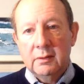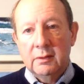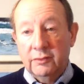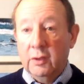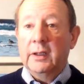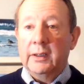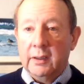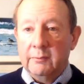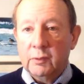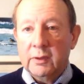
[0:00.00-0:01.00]
So they
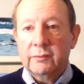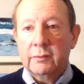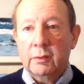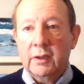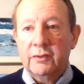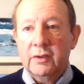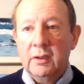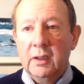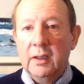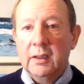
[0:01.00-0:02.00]
come to us with the
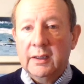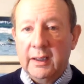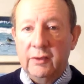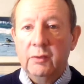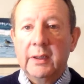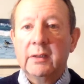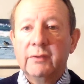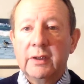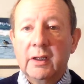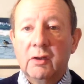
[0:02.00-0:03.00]
question, can you make a
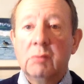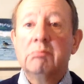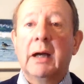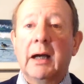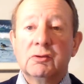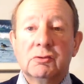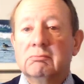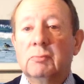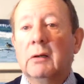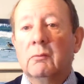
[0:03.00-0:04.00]
video about,
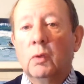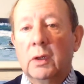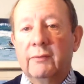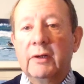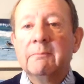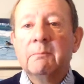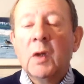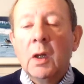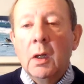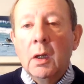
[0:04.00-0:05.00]
well, whatever?
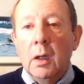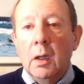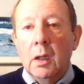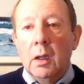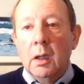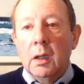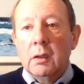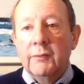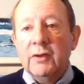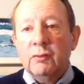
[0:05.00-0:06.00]

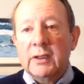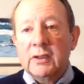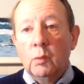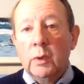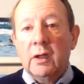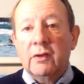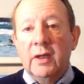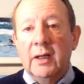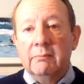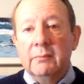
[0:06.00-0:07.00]
The first question we ask
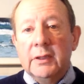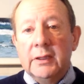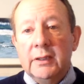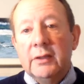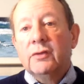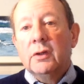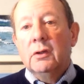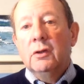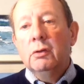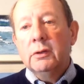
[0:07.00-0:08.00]
them is,
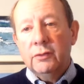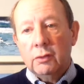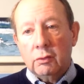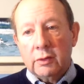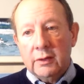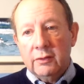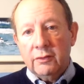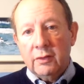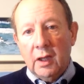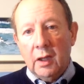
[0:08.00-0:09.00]
who is your
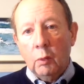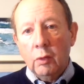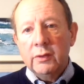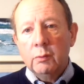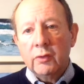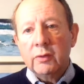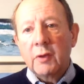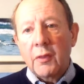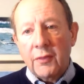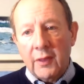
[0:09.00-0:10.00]
audience and what do you want them
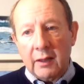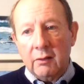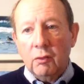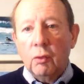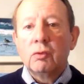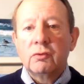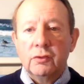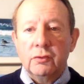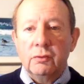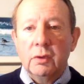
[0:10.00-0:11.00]
to think or
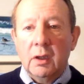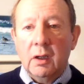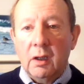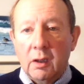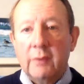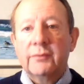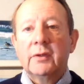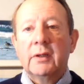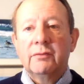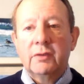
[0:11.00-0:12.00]
do after
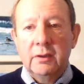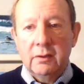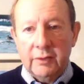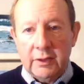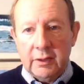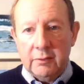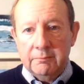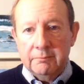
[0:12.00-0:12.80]
they've seen the video.